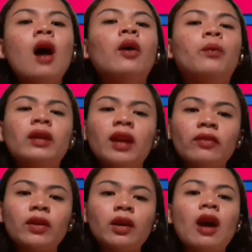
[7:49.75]

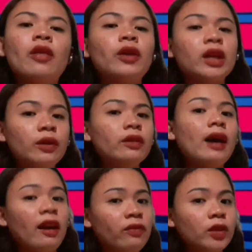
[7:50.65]
Whenever the good
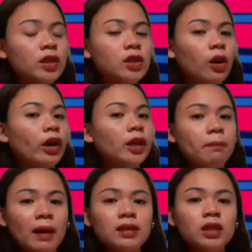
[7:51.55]
efforts or the
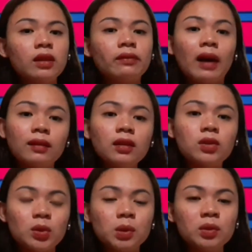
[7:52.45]
positive
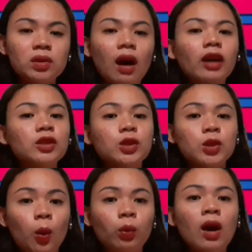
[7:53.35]
attitudes are
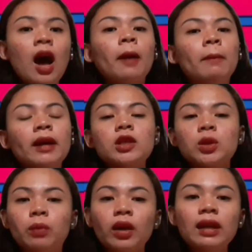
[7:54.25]
shown by the
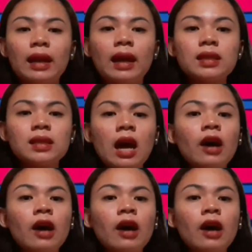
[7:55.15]
subordinates,